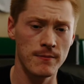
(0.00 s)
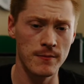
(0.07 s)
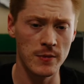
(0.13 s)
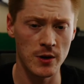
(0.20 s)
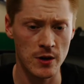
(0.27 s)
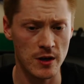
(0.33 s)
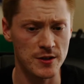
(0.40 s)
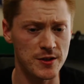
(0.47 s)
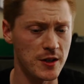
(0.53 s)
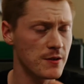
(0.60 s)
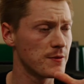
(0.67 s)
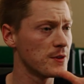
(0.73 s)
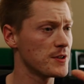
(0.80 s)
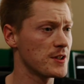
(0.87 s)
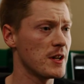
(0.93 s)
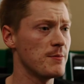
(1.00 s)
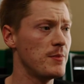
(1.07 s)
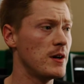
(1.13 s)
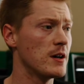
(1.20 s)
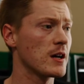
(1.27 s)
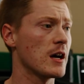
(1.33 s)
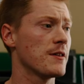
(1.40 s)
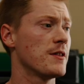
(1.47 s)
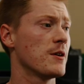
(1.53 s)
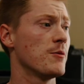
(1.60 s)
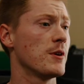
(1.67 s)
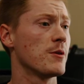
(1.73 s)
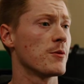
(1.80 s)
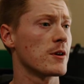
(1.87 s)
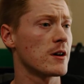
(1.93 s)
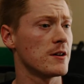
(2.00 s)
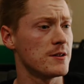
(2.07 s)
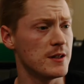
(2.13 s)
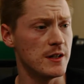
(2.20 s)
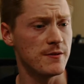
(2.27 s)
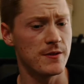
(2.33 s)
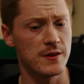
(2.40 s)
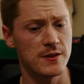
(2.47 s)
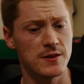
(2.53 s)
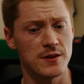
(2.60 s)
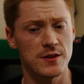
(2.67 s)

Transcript: crossover, step back. I think we can work on defense.